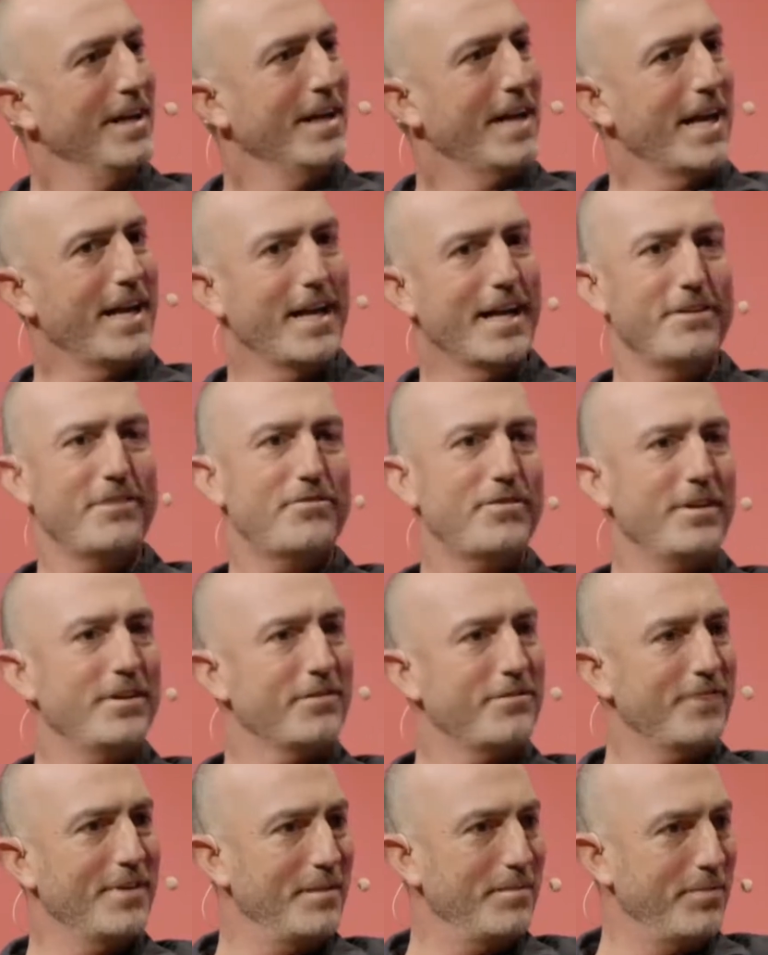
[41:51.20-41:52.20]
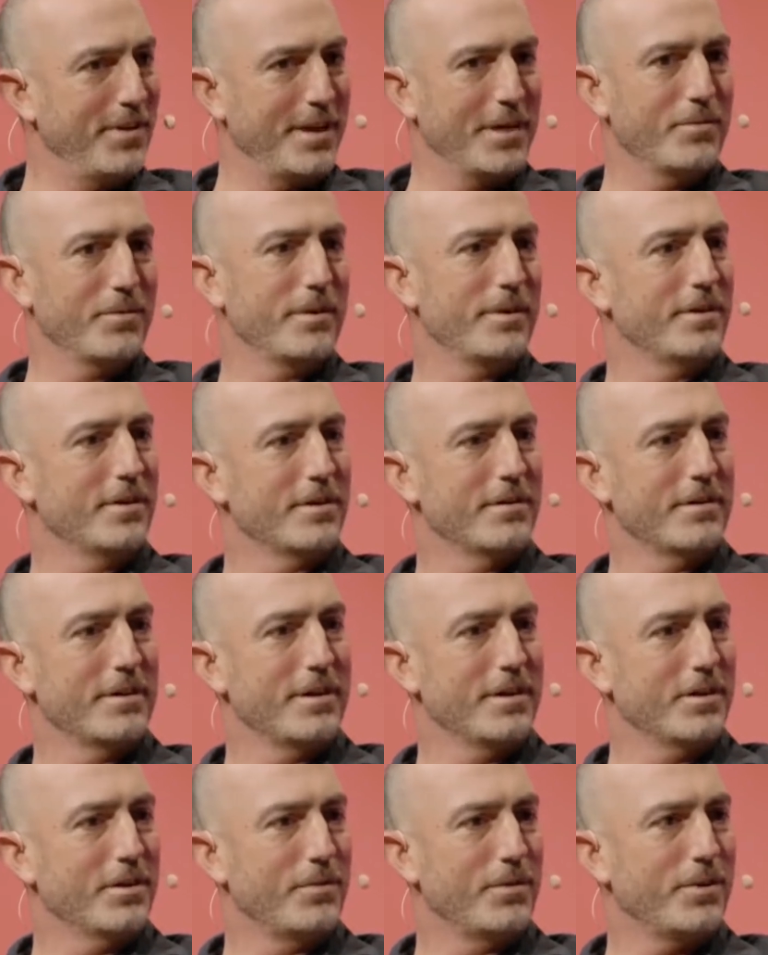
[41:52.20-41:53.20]
And I see the same thing when you're,
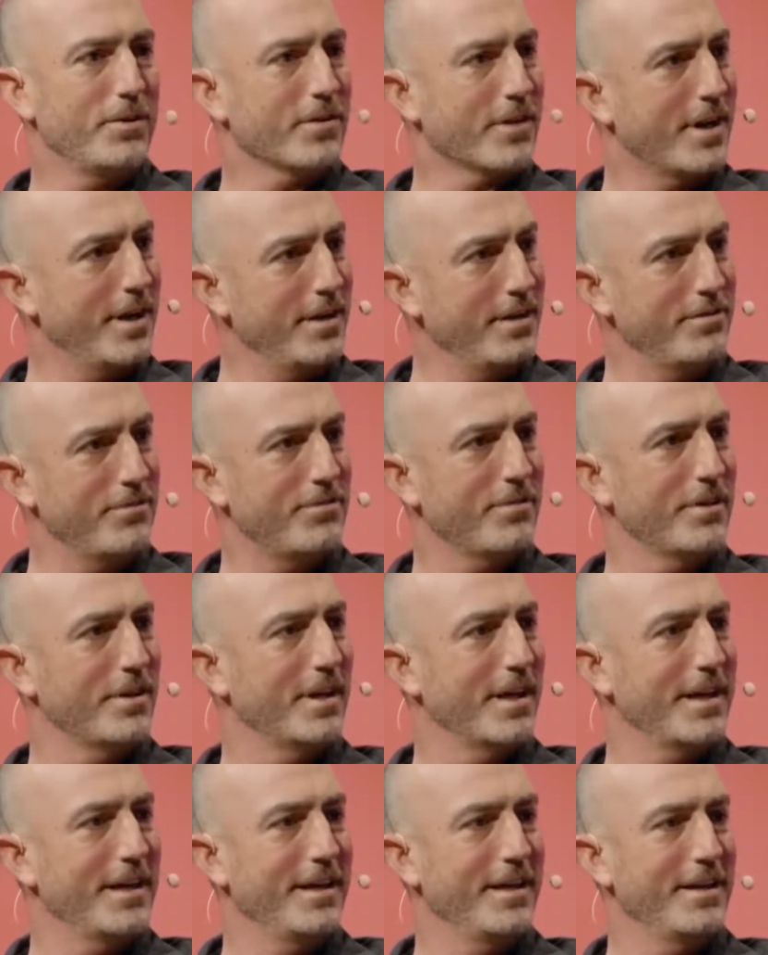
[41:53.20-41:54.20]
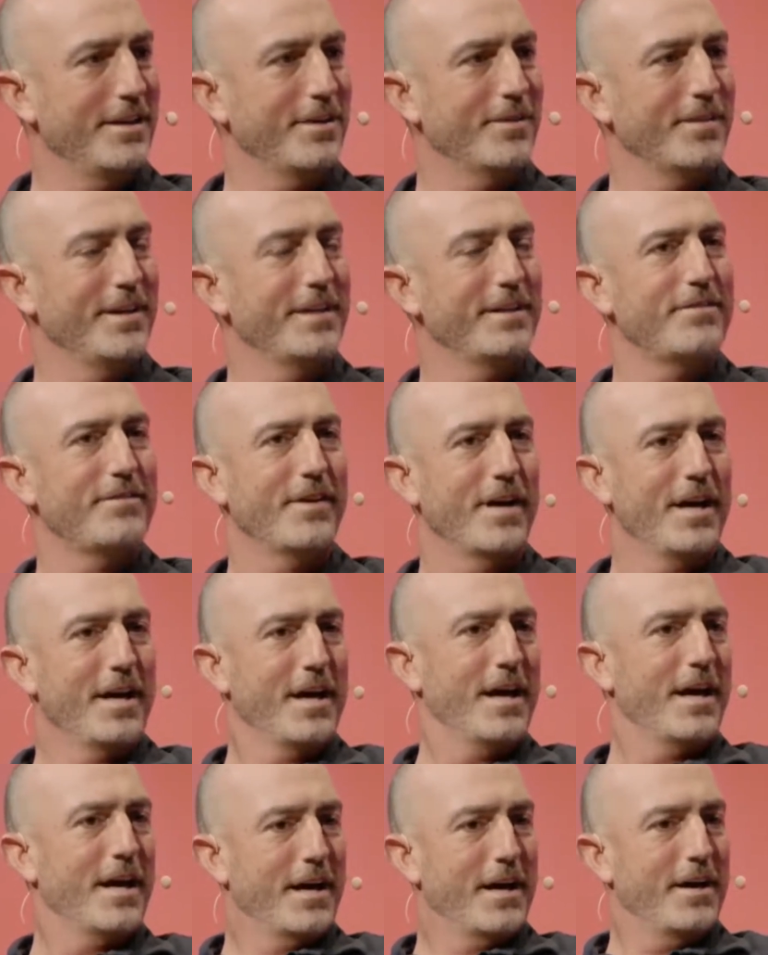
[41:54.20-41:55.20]
with your kids, and it's.
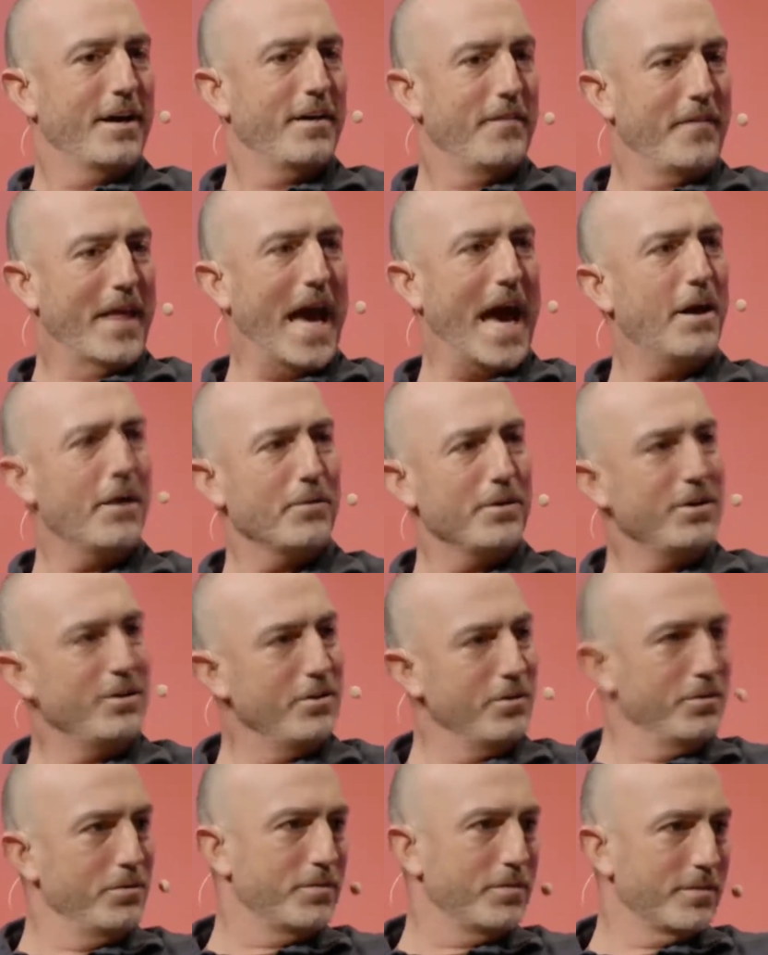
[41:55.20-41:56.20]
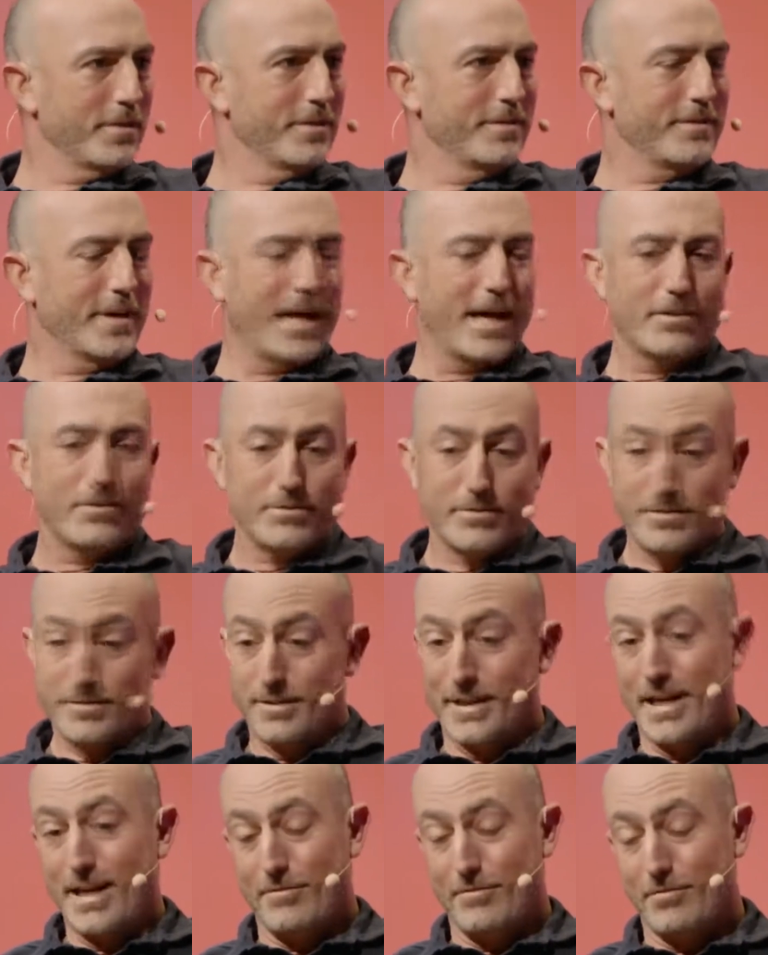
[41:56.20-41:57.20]
How do you, I don't
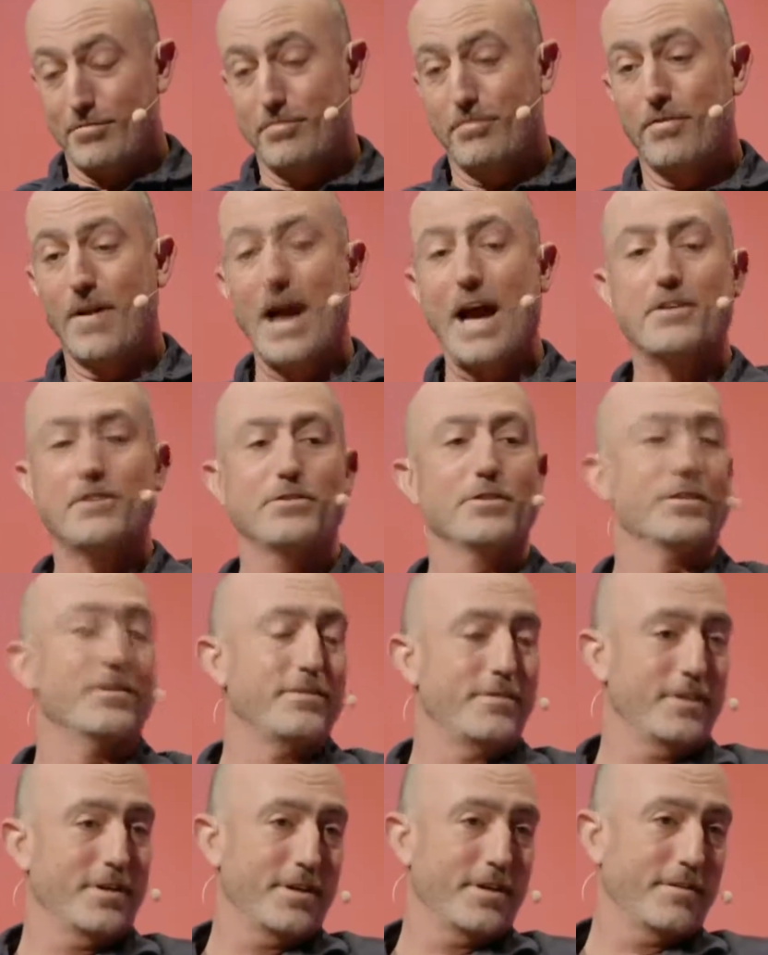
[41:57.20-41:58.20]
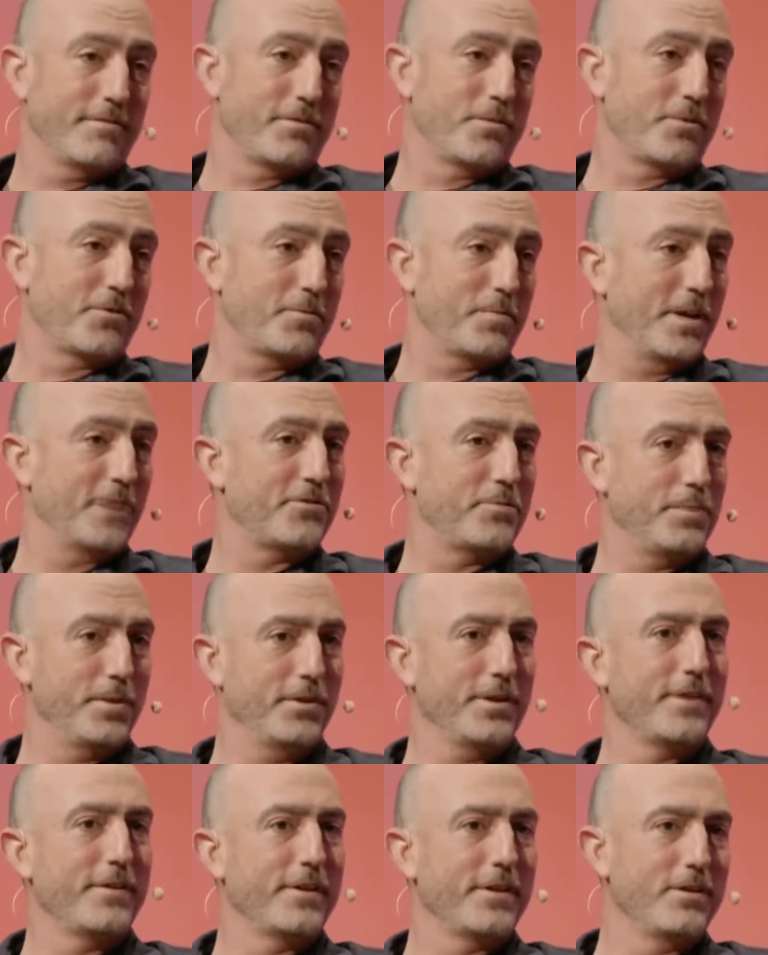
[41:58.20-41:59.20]
have a fraction of the
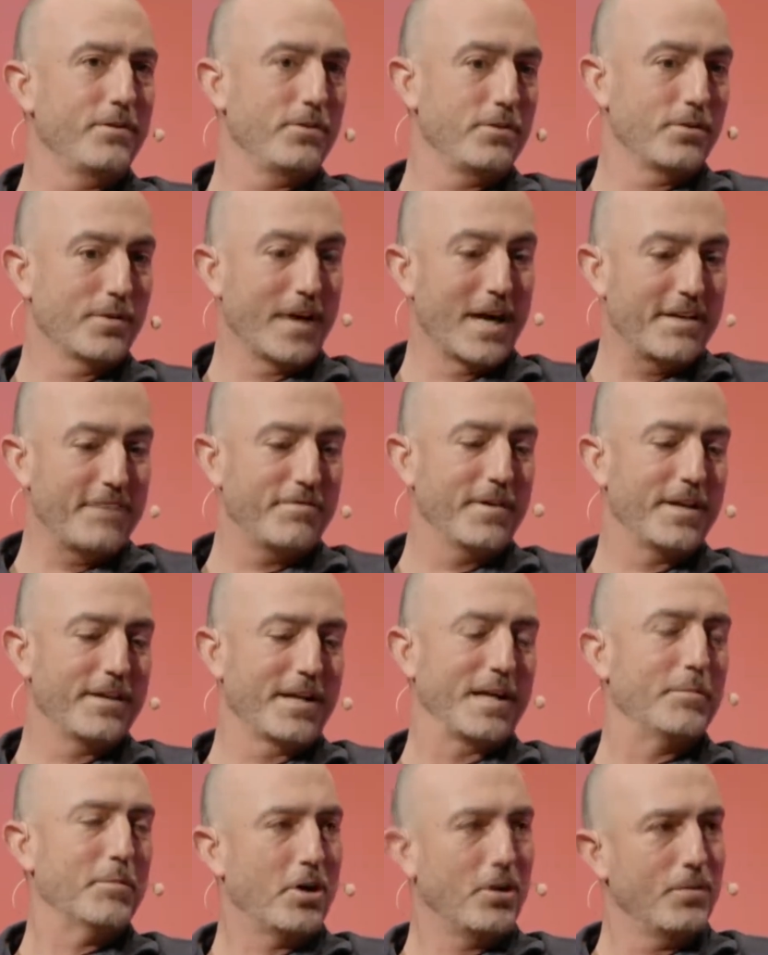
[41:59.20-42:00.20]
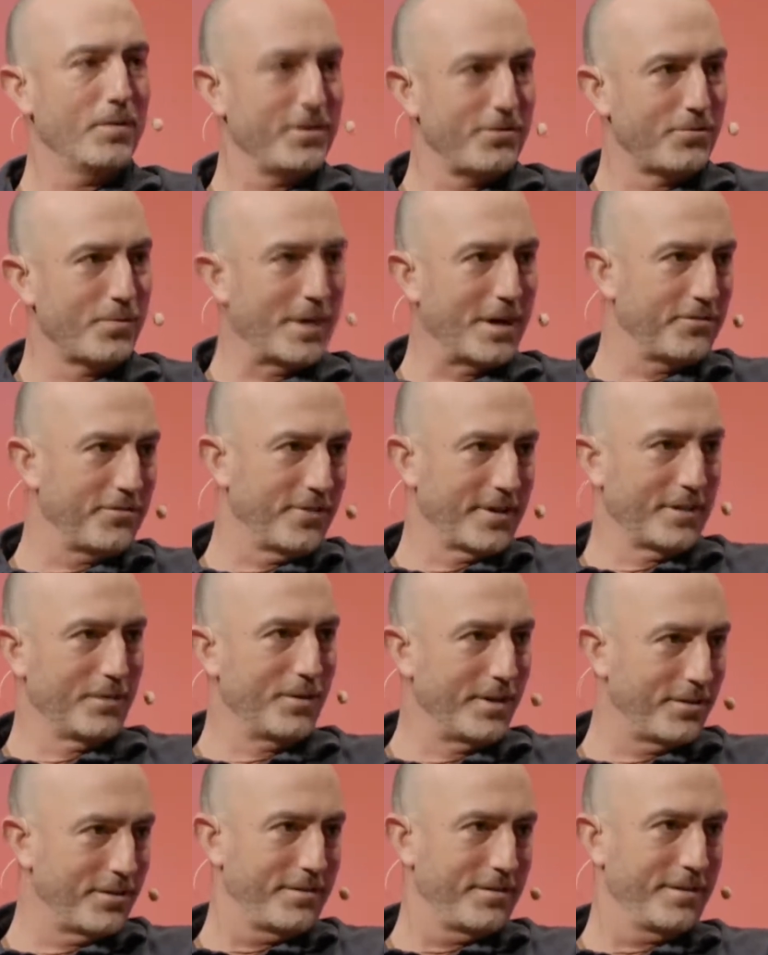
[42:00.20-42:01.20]
responsibility that you do, and I find that I'm always wrestling
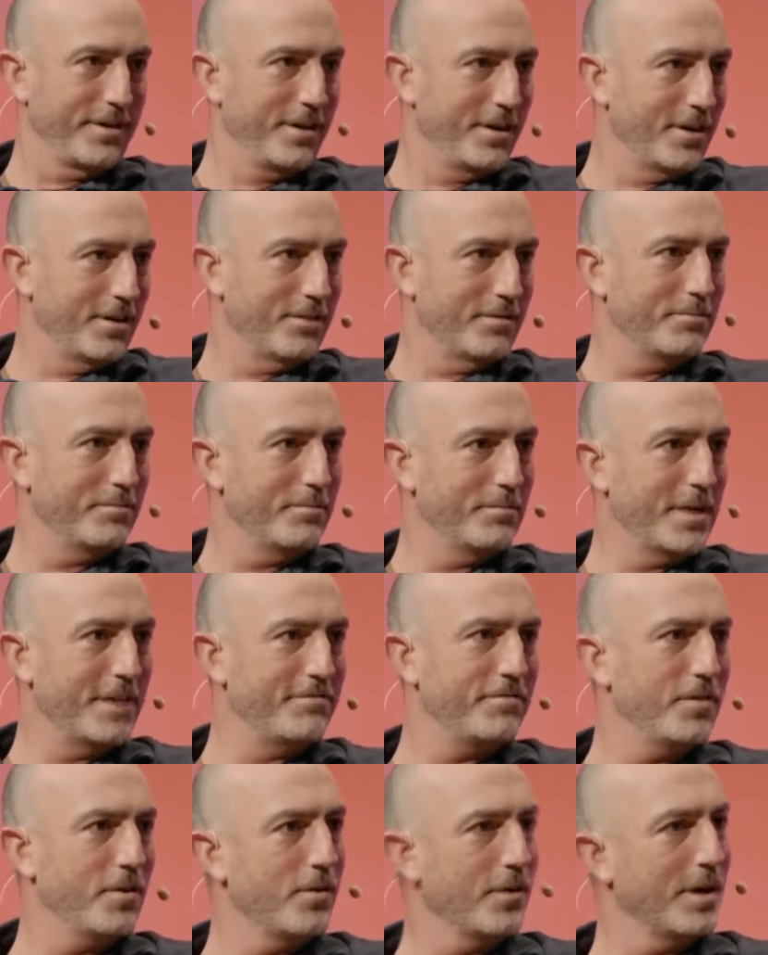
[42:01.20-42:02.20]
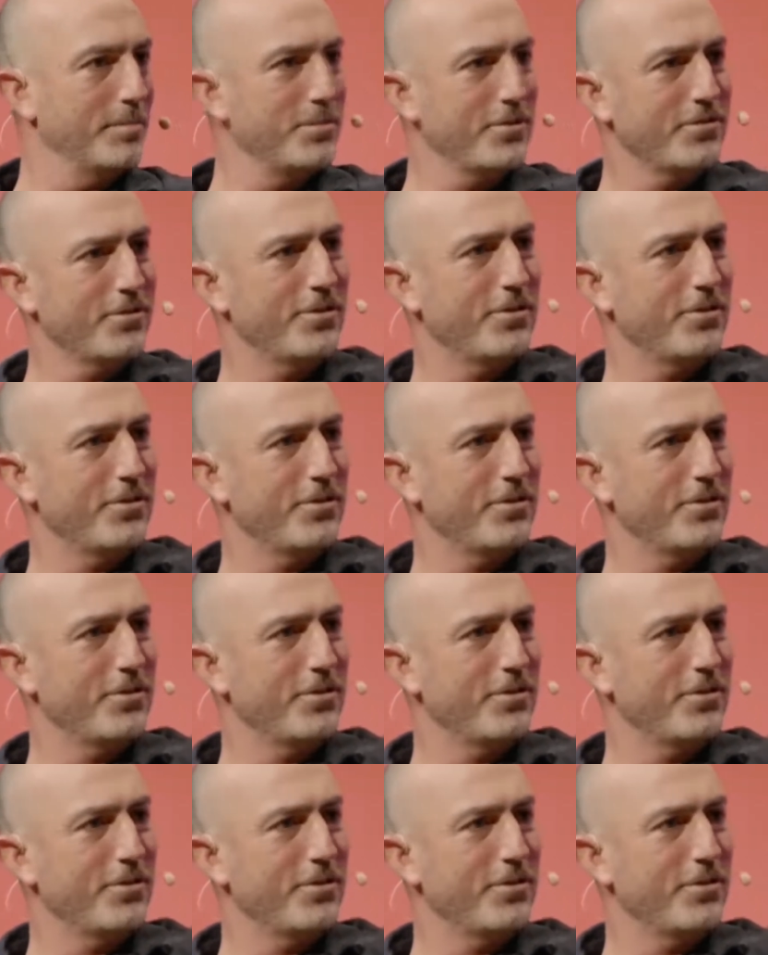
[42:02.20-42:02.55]
with, my phone. I'm just